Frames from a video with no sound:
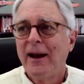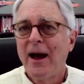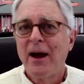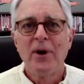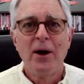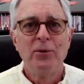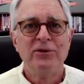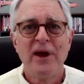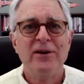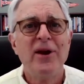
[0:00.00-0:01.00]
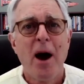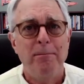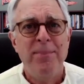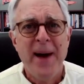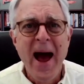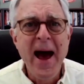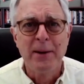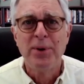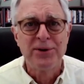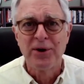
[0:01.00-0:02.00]
I would say they're not
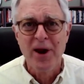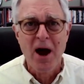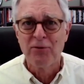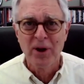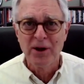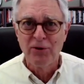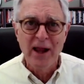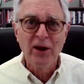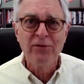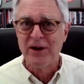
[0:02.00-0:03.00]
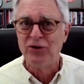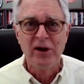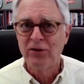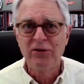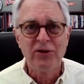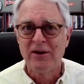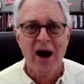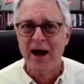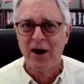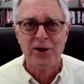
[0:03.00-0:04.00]
bad, but they're not really relevant. Jesus didn't
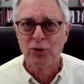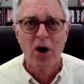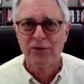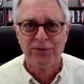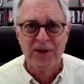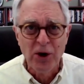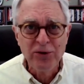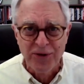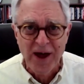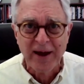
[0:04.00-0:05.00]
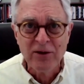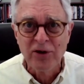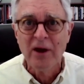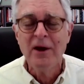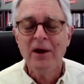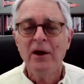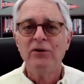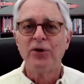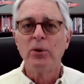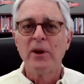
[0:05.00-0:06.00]
die on the cross for those things.
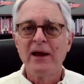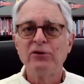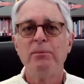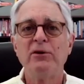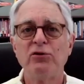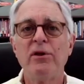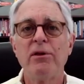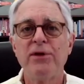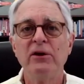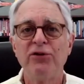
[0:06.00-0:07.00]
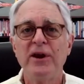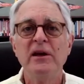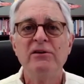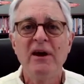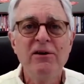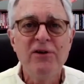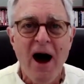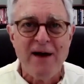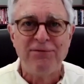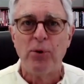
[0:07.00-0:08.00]
So let's measure the things that he did
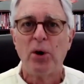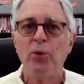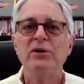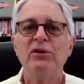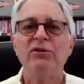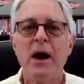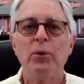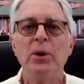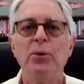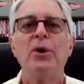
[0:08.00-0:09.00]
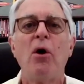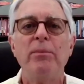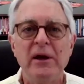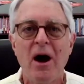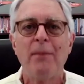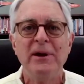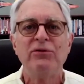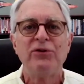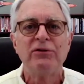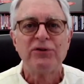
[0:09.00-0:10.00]
die for, which is that we would all become
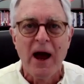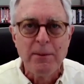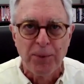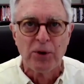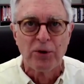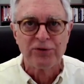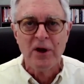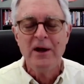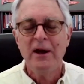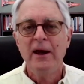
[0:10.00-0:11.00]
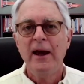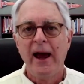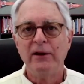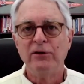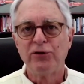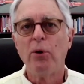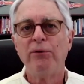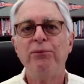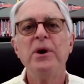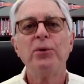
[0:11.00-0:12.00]
his disciples. And
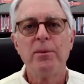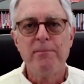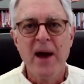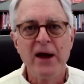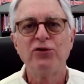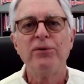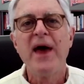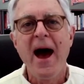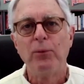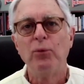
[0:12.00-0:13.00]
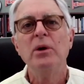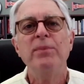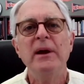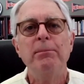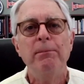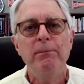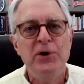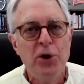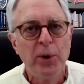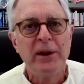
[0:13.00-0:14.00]
so if we were to measure that, we'd be
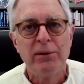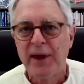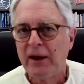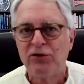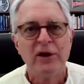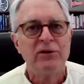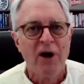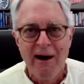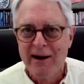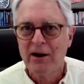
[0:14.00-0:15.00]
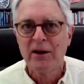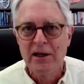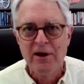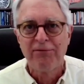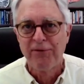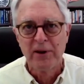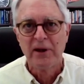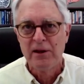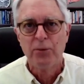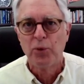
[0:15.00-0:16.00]
doing things entirely
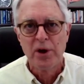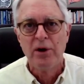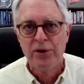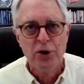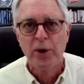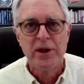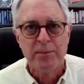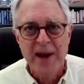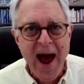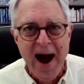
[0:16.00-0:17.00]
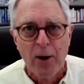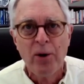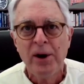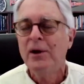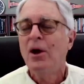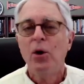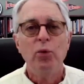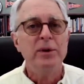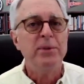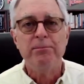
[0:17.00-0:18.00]
differently than we're doing them now.
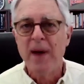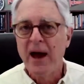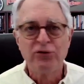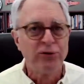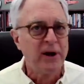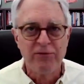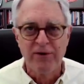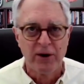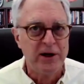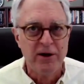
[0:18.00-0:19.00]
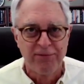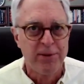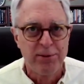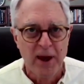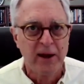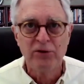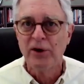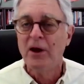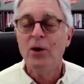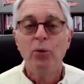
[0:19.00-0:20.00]
We'd be measuring very different
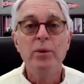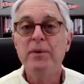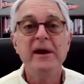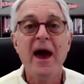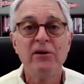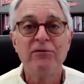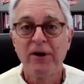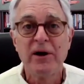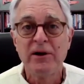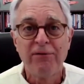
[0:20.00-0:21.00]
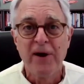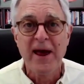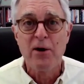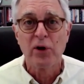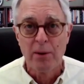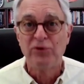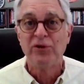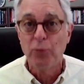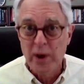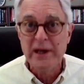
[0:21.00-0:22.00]
things. We'd be getting very different
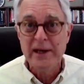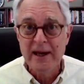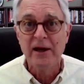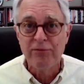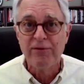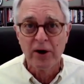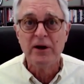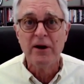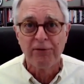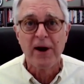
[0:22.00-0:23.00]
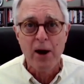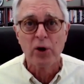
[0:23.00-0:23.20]
outcomes, and we need very different